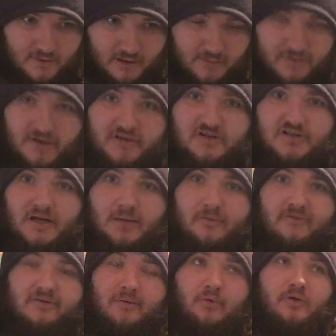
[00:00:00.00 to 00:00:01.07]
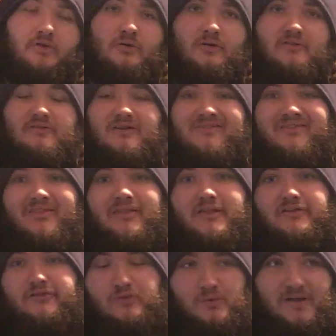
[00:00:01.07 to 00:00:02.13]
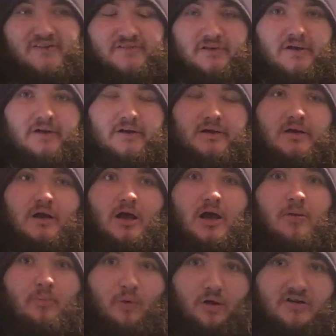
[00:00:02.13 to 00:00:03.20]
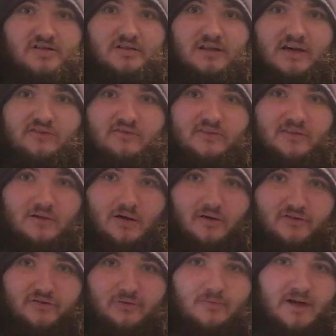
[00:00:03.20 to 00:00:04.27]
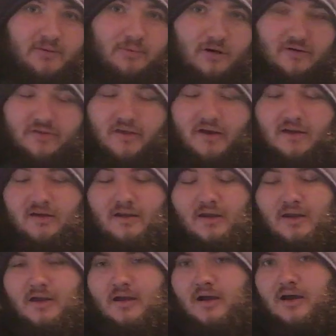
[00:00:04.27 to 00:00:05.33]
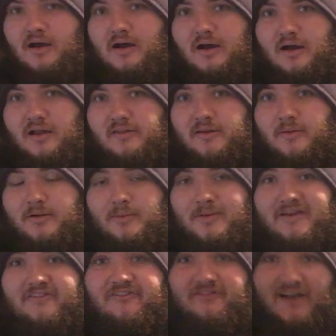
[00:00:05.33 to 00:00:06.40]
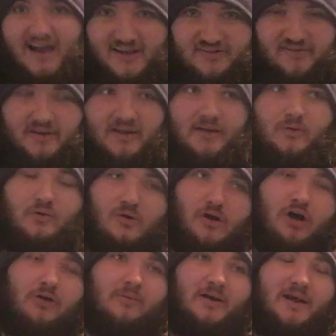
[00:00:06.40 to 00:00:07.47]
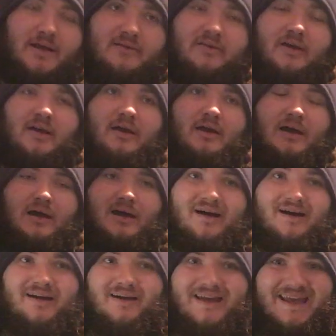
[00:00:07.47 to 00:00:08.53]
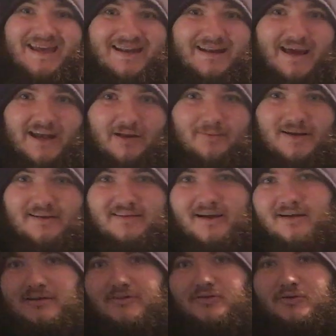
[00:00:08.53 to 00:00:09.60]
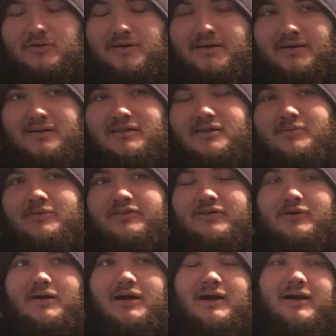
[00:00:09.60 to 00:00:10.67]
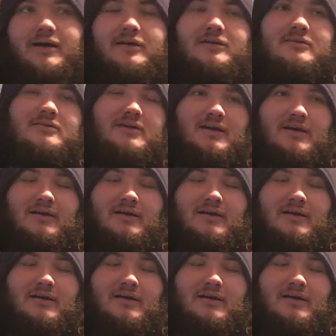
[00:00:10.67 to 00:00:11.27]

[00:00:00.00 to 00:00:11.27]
Elimination Chamber, February 25th, and then 2 weeks later, March 11th, also my birthday, WWE Fastlane will culminate in enemy territory in Columbus, Ohio,